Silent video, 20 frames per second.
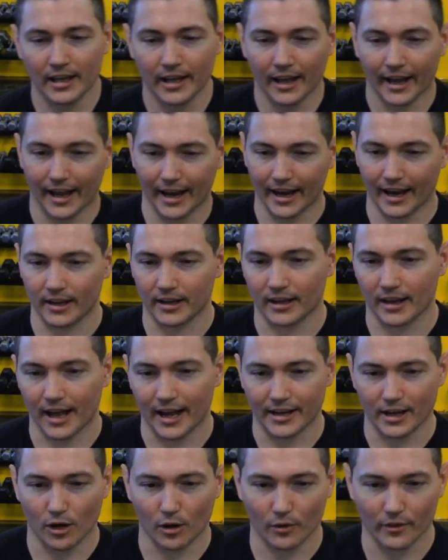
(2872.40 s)
And I
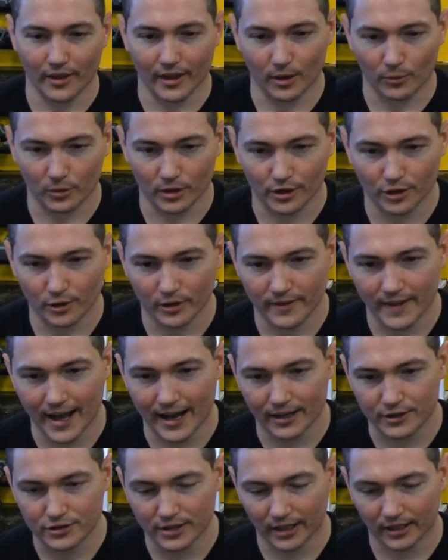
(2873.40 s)
know that we're doing that
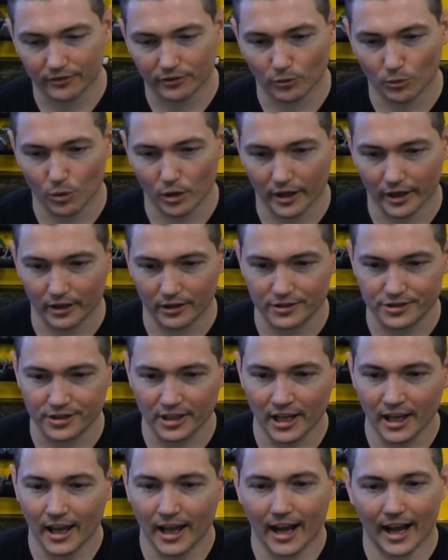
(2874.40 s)
at Training for Warriors.
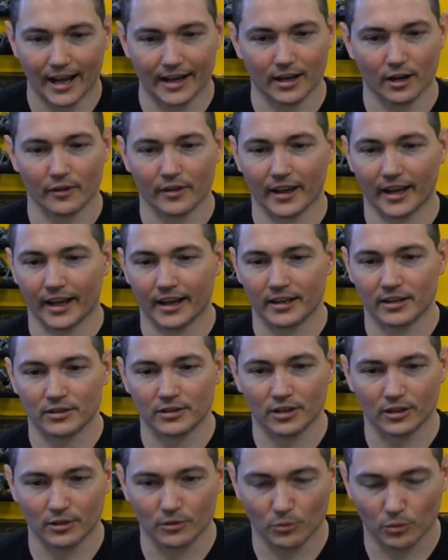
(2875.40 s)
I know that
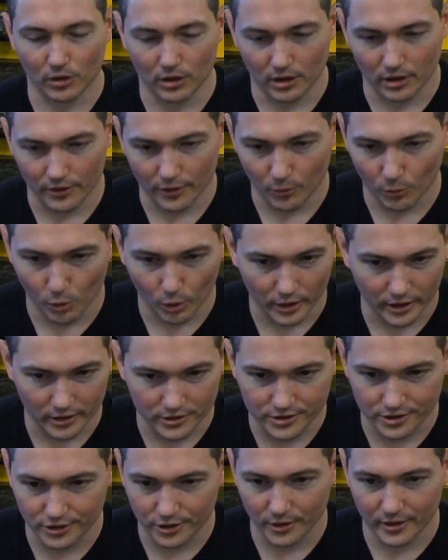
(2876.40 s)
the
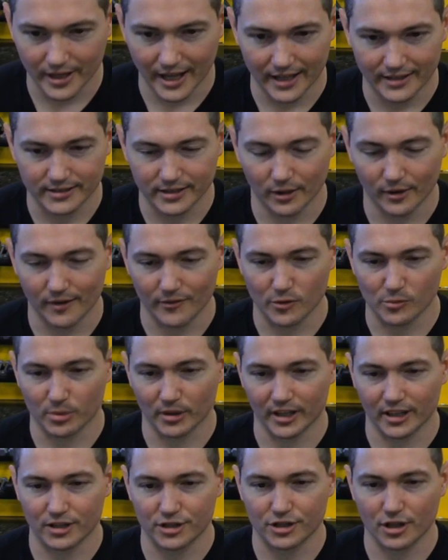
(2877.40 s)
Warriors are doing that too.
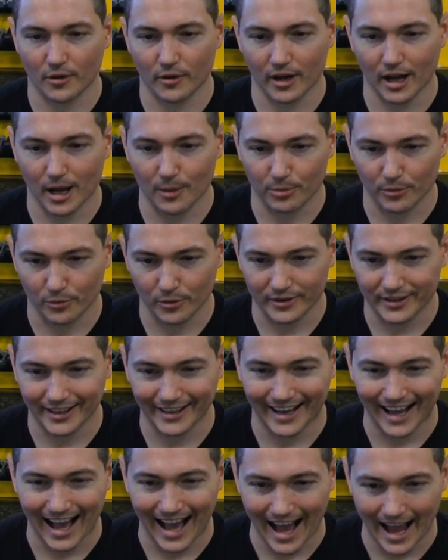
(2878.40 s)
Everybody's showing up with what they
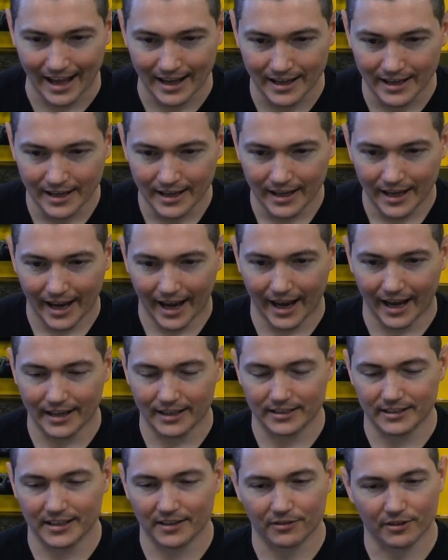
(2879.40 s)
got
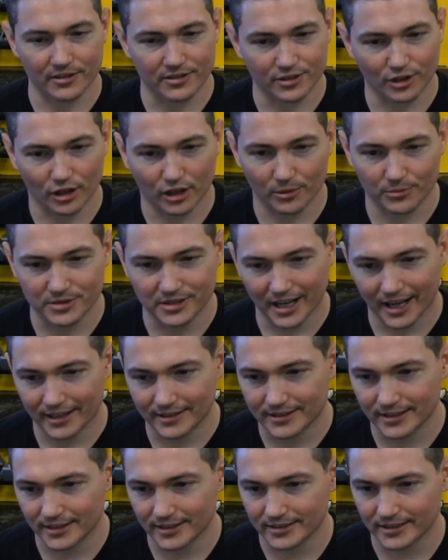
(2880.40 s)
and different
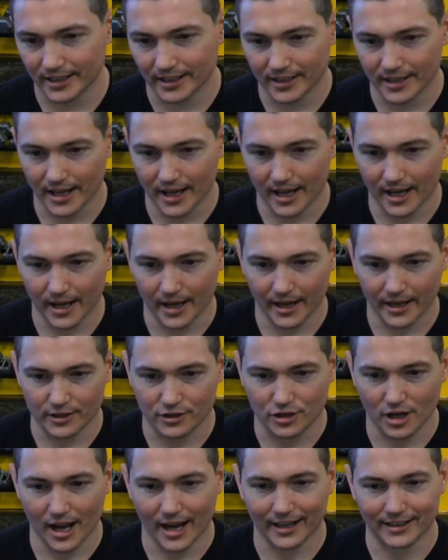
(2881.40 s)
circumstances and, uh, and
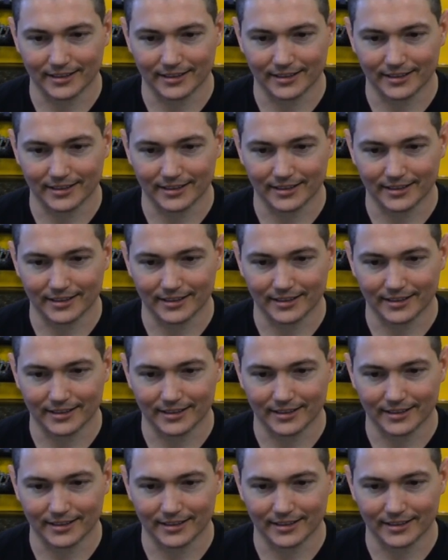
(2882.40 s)
trying